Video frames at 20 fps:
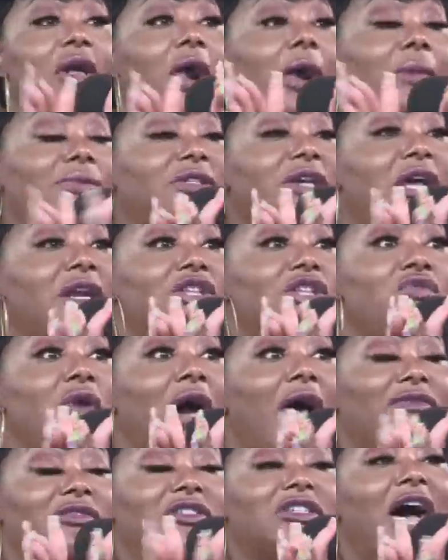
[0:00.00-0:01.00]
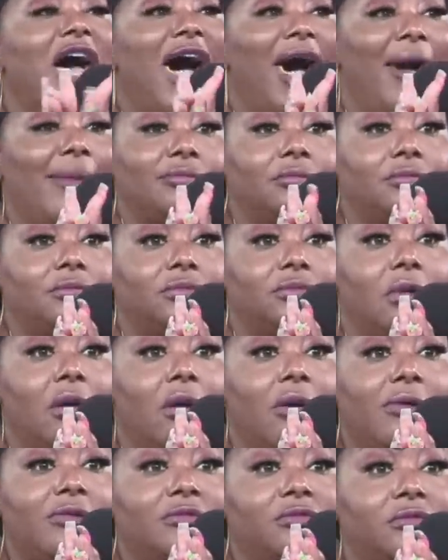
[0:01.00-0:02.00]
I'm telling you off top,
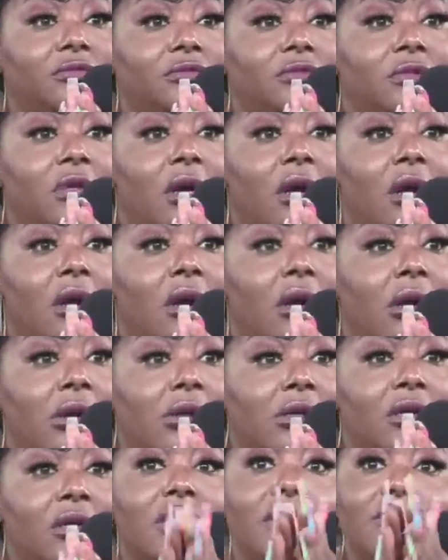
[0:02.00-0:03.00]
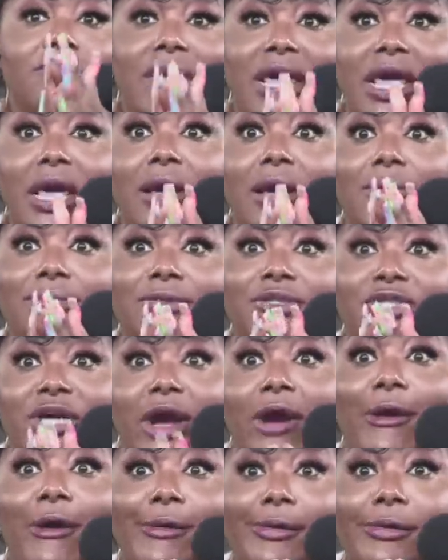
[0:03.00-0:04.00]
ma'am,
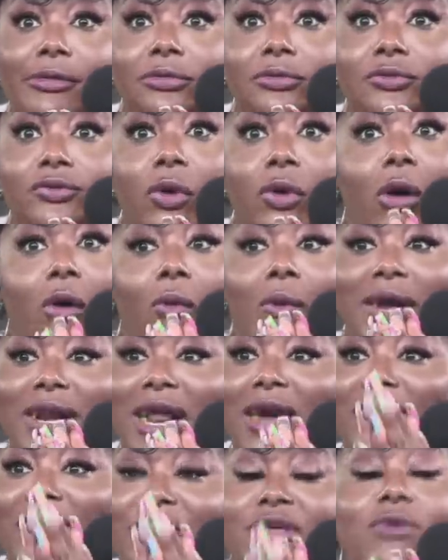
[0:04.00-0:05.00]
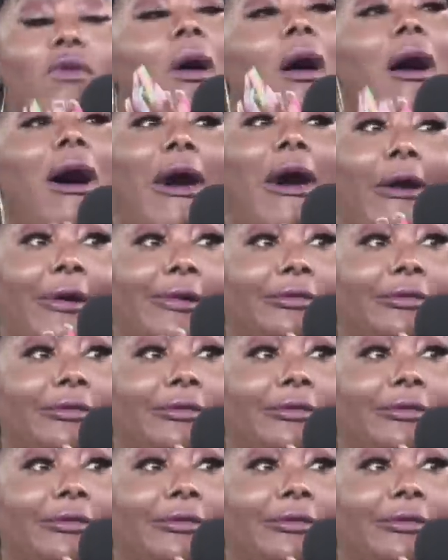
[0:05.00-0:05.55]
sir, or whatever you are.